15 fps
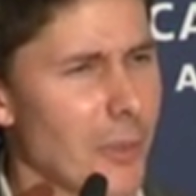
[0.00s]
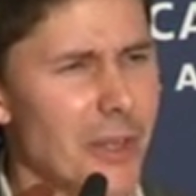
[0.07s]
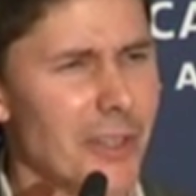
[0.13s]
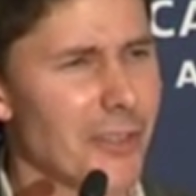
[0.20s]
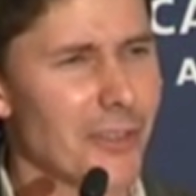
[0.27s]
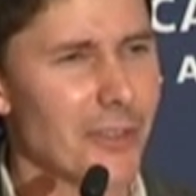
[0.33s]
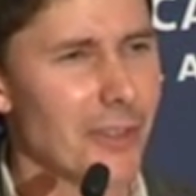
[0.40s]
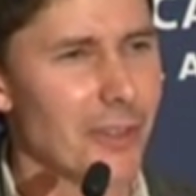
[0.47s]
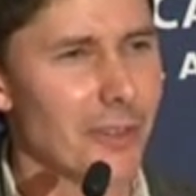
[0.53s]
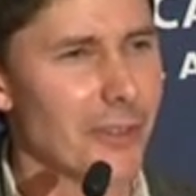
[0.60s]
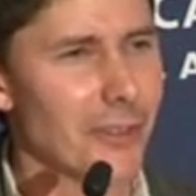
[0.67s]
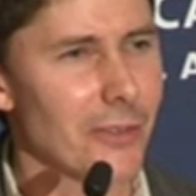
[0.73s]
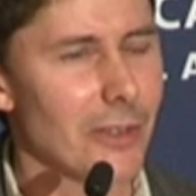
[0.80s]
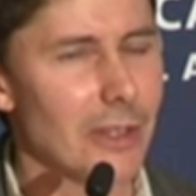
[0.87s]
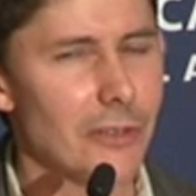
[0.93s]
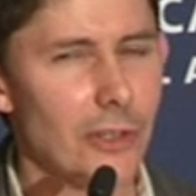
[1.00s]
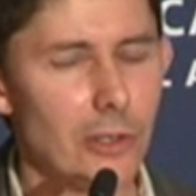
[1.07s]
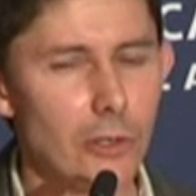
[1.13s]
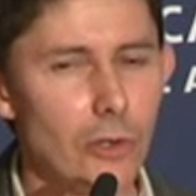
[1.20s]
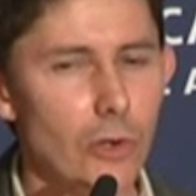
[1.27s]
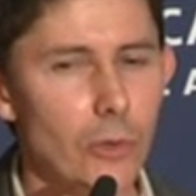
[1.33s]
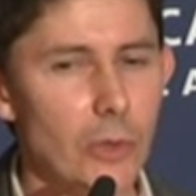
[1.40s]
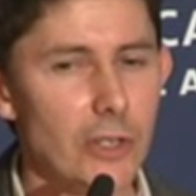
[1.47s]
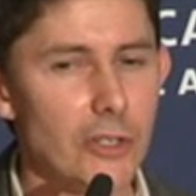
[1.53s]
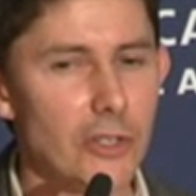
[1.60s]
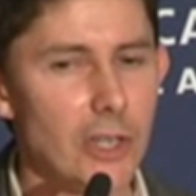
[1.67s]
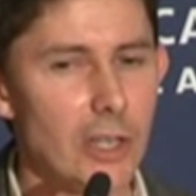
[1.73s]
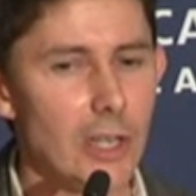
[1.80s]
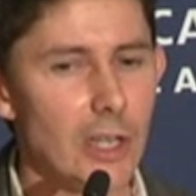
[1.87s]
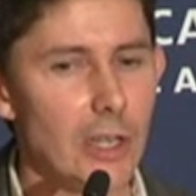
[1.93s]
I mean, it's a law
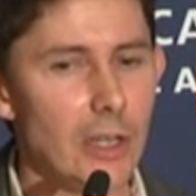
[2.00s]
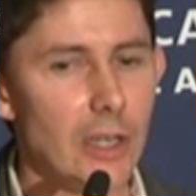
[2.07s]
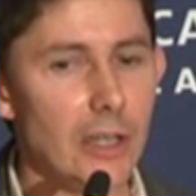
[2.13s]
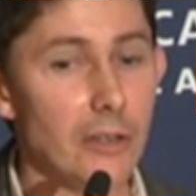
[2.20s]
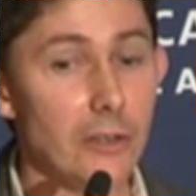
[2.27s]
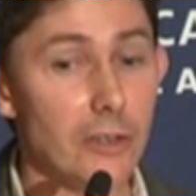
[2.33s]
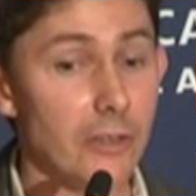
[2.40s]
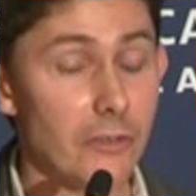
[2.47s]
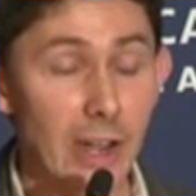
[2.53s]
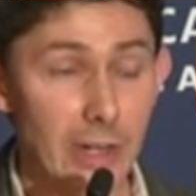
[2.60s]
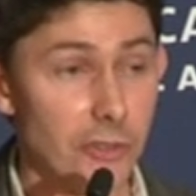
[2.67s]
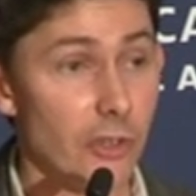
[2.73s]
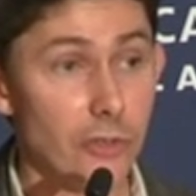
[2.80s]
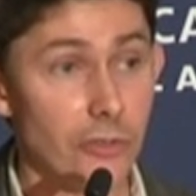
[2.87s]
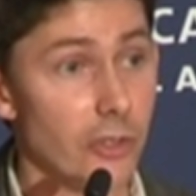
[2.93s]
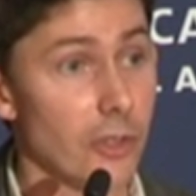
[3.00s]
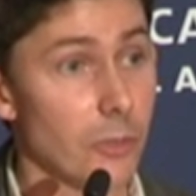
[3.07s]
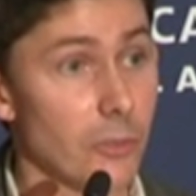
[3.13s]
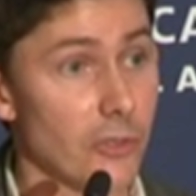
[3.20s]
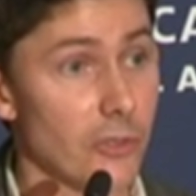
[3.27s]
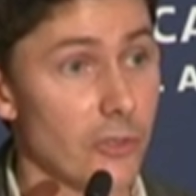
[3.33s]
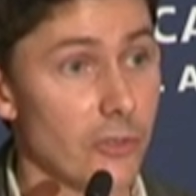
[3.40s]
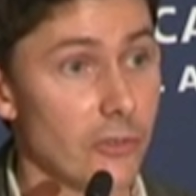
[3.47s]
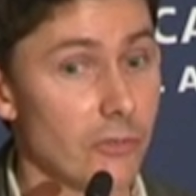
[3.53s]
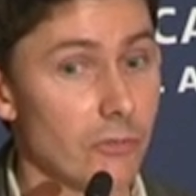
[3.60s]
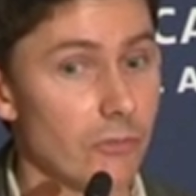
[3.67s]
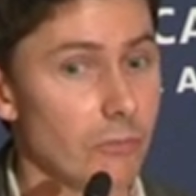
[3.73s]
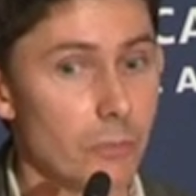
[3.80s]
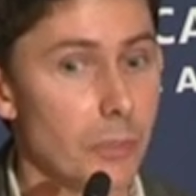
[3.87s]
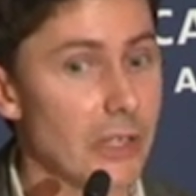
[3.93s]
which, in de facto terms, has
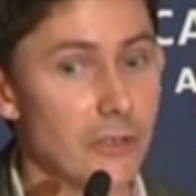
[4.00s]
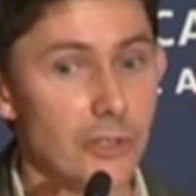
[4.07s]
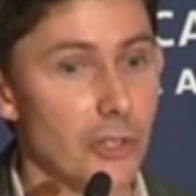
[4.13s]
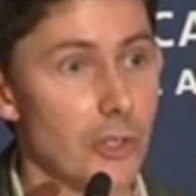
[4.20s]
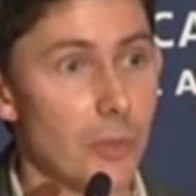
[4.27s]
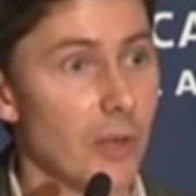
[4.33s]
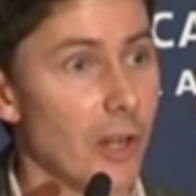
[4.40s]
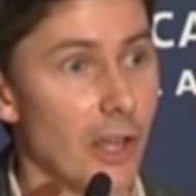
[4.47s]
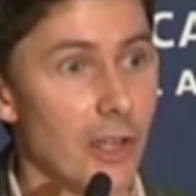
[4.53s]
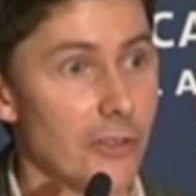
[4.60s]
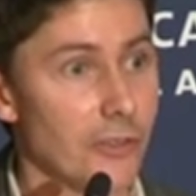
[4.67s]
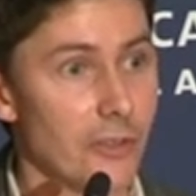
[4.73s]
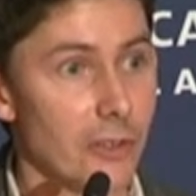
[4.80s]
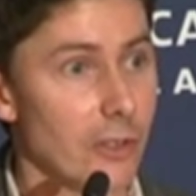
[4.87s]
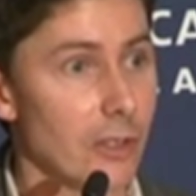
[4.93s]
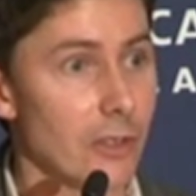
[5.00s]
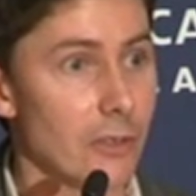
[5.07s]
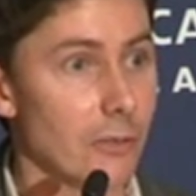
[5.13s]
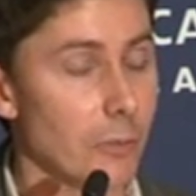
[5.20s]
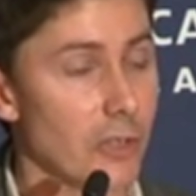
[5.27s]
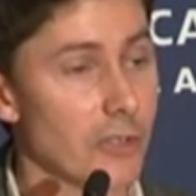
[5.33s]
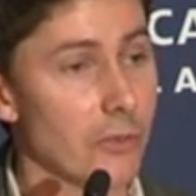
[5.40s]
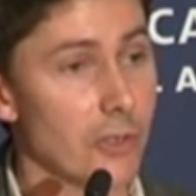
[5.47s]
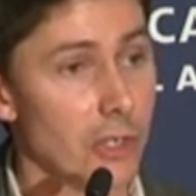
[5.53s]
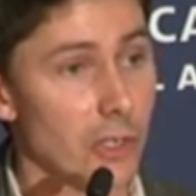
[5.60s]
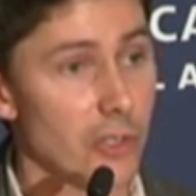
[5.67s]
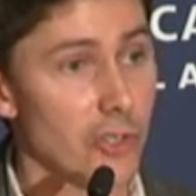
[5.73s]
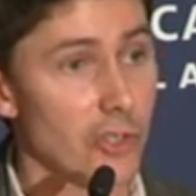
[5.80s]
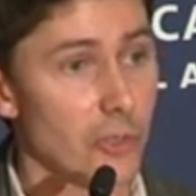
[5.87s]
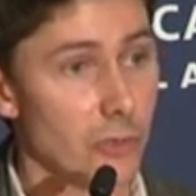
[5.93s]
been decriminalized in much of the
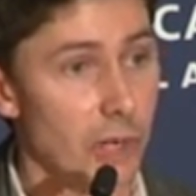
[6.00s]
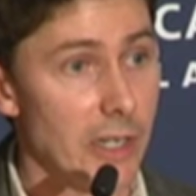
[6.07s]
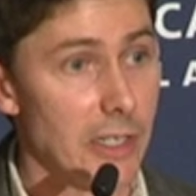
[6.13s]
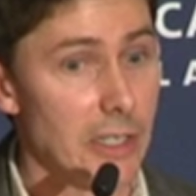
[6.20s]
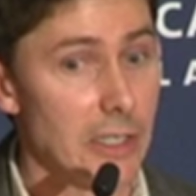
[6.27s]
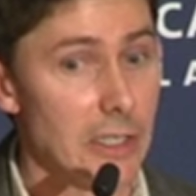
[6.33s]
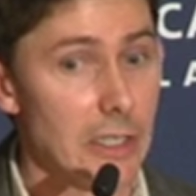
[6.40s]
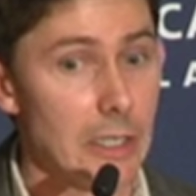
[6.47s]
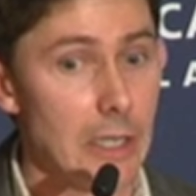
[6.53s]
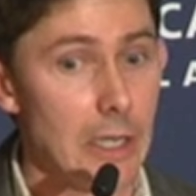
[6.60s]
country already.